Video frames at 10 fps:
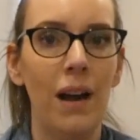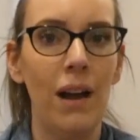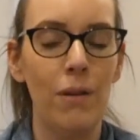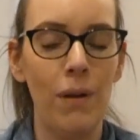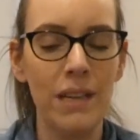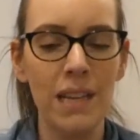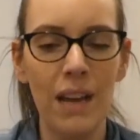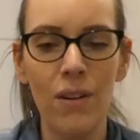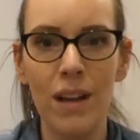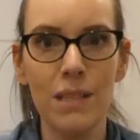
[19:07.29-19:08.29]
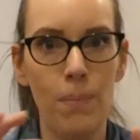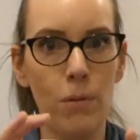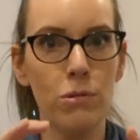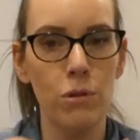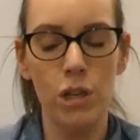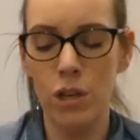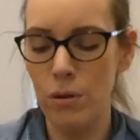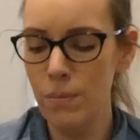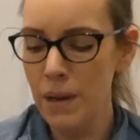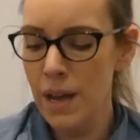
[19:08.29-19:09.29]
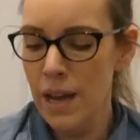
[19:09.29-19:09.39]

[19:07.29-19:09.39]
rectangle, as opposed to a cube,